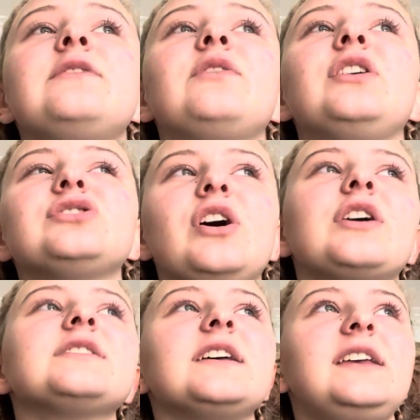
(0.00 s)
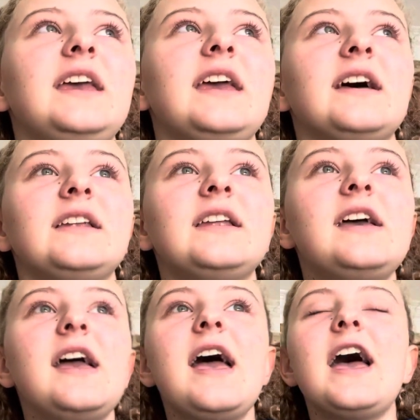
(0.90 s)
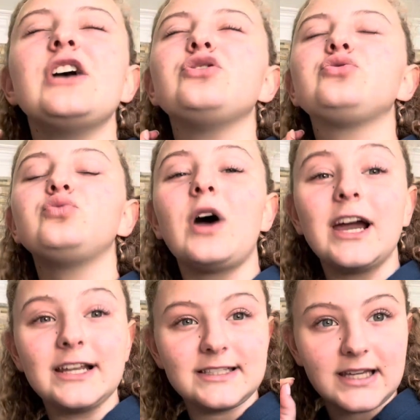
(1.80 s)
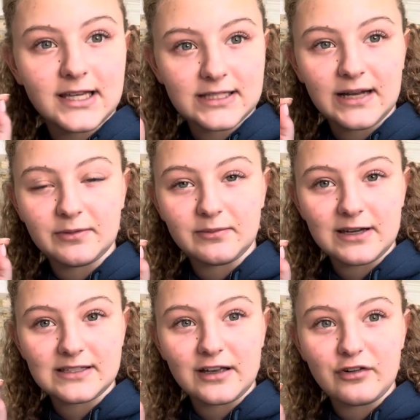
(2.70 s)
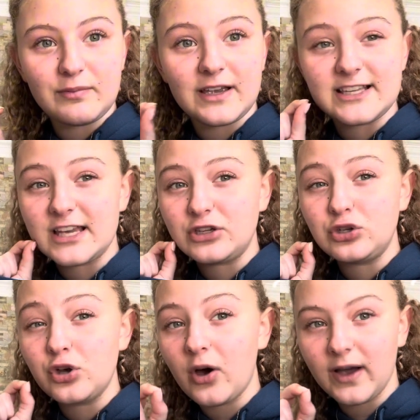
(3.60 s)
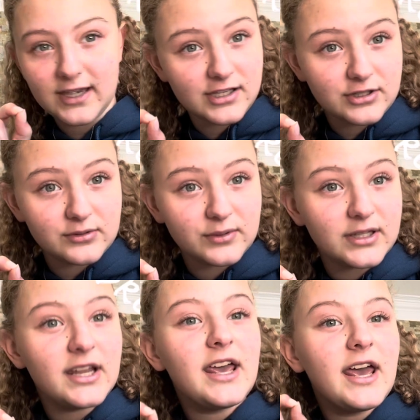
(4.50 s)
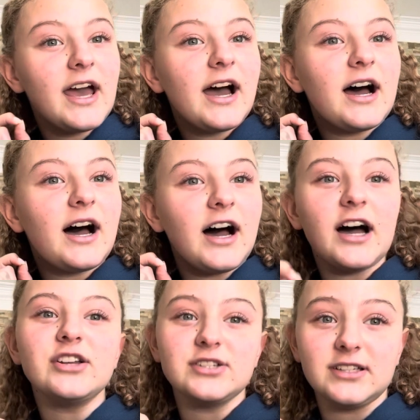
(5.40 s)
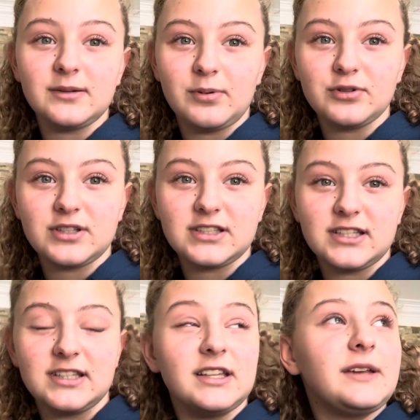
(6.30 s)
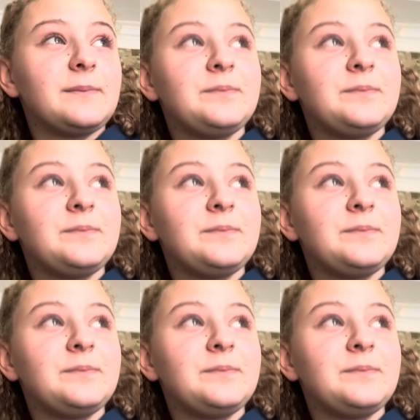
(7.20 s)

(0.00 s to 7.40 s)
for as long as I can and try to stay on top of myself, because I know I can do it. I just need to post consistently,